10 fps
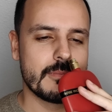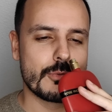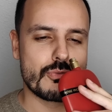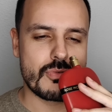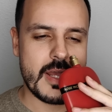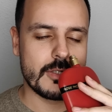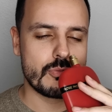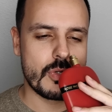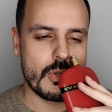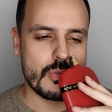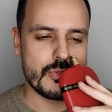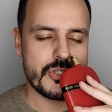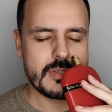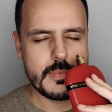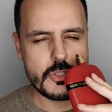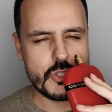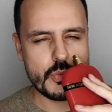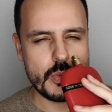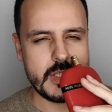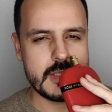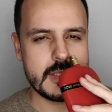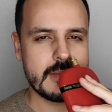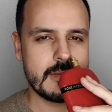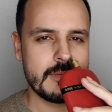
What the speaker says: red rose, a bit sweet.